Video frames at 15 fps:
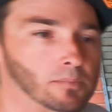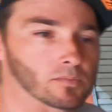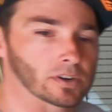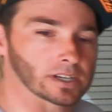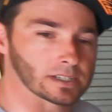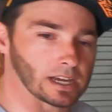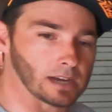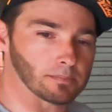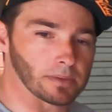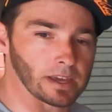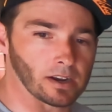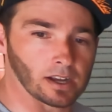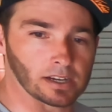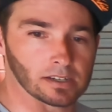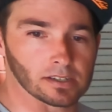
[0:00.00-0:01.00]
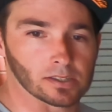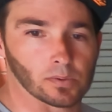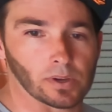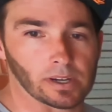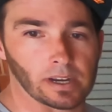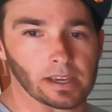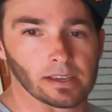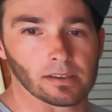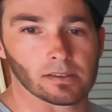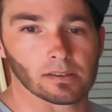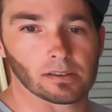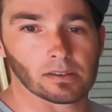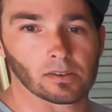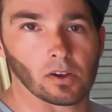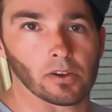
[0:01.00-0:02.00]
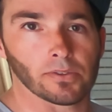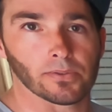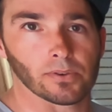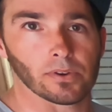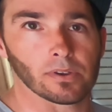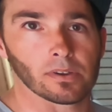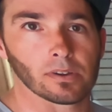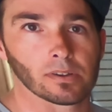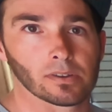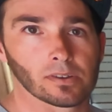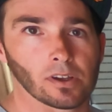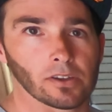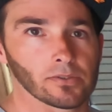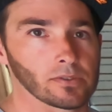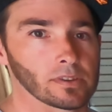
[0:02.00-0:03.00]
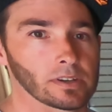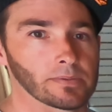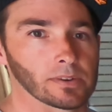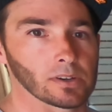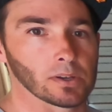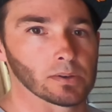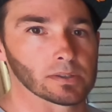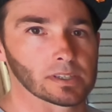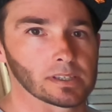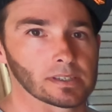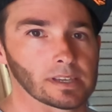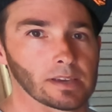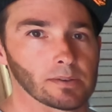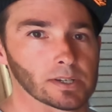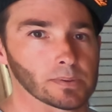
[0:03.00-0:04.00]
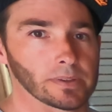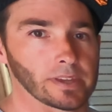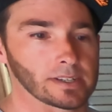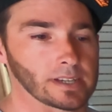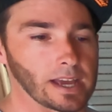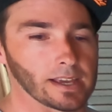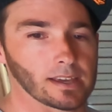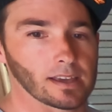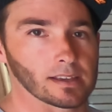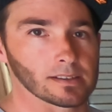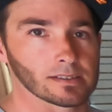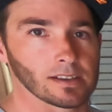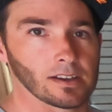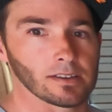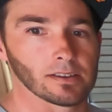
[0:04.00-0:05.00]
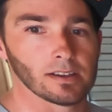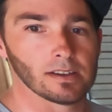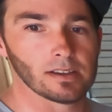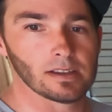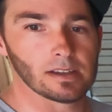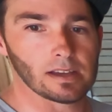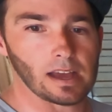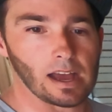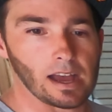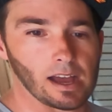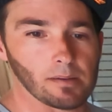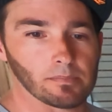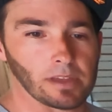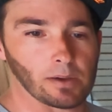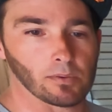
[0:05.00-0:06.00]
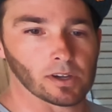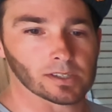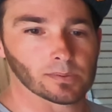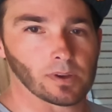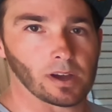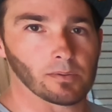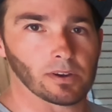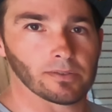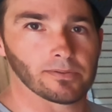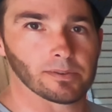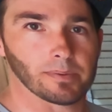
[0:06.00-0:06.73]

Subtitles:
rigged up, and I can just quickly go through the different lures and see which one they're taking. So that works quite well for